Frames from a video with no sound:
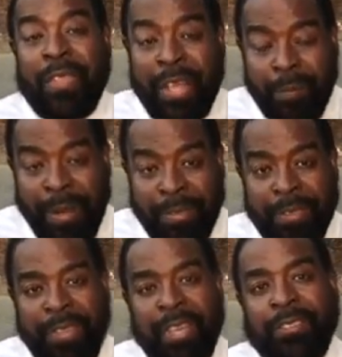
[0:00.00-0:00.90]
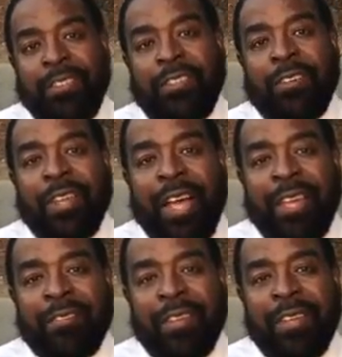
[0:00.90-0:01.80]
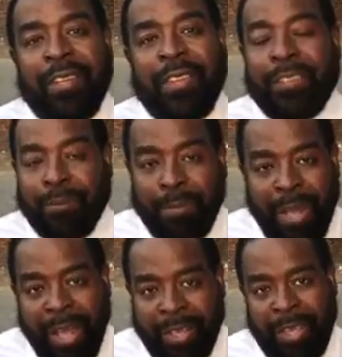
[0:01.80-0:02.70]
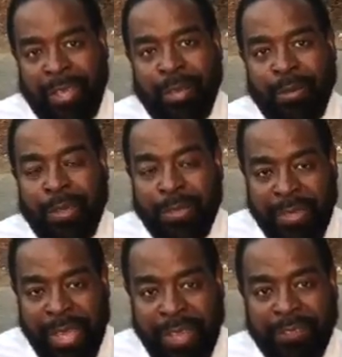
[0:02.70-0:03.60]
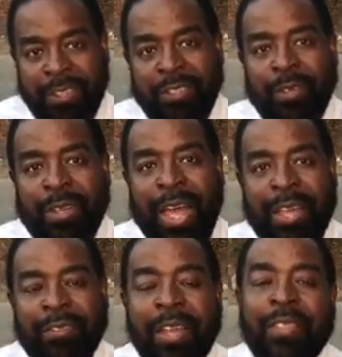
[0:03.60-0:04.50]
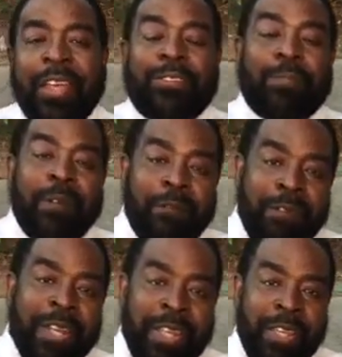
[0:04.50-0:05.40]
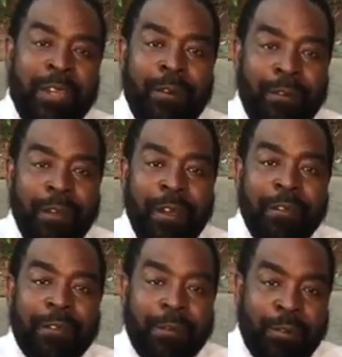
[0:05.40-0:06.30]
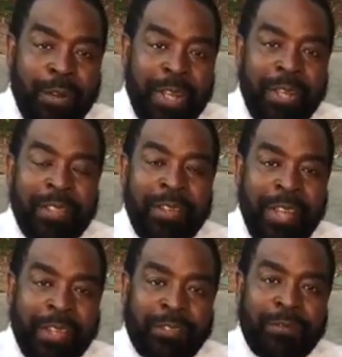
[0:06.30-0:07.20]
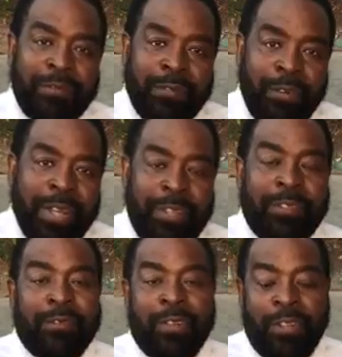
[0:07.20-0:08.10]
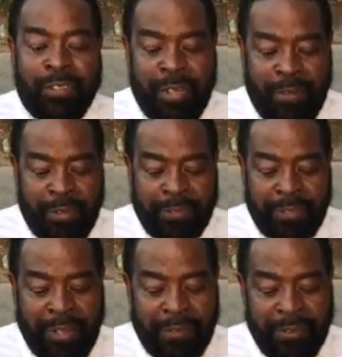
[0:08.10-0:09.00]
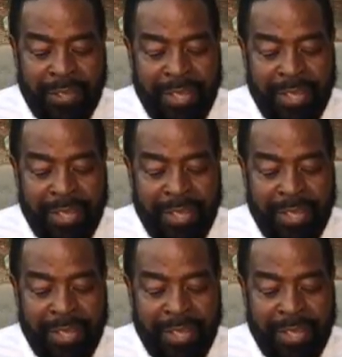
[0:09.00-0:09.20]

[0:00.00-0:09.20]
Think about the things in your life that's blocking you, the things in your life that's preventing you from creating the next greatest version of yourself.